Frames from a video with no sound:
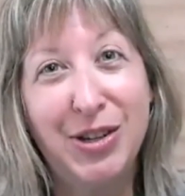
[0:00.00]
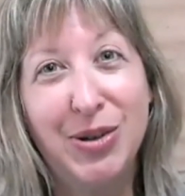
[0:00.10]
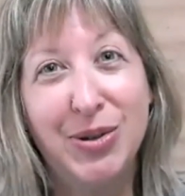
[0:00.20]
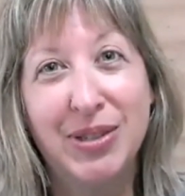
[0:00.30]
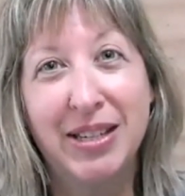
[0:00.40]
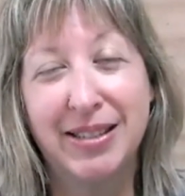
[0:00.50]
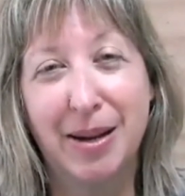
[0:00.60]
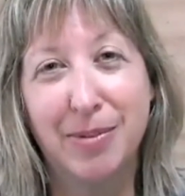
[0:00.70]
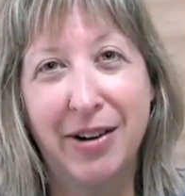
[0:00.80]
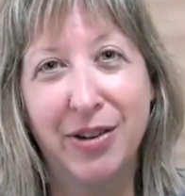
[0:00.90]
use
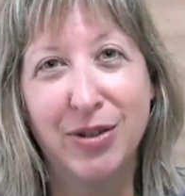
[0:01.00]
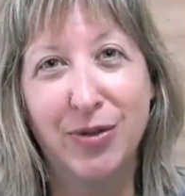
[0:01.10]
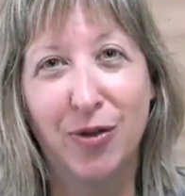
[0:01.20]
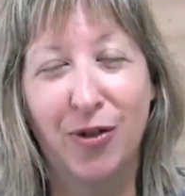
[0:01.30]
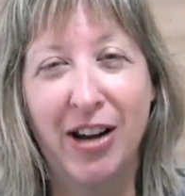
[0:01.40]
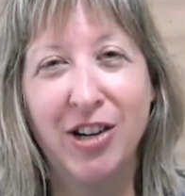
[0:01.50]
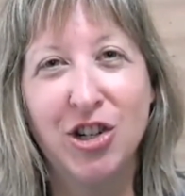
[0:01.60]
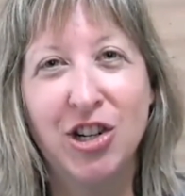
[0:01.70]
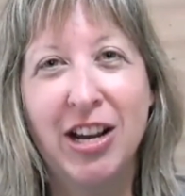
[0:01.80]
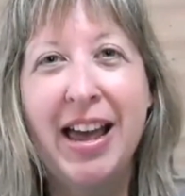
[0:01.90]
subtitles for
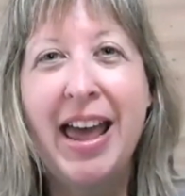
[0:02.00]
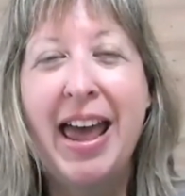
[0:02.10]
French.